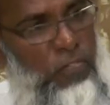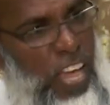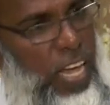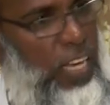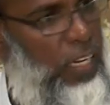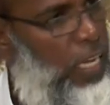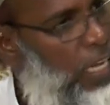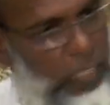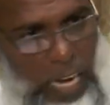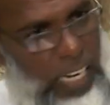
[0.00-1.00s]
feel
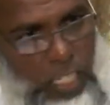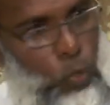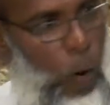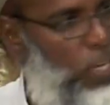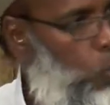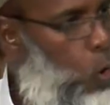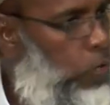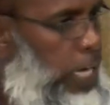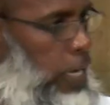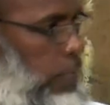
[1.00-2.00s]
that it is quite okay.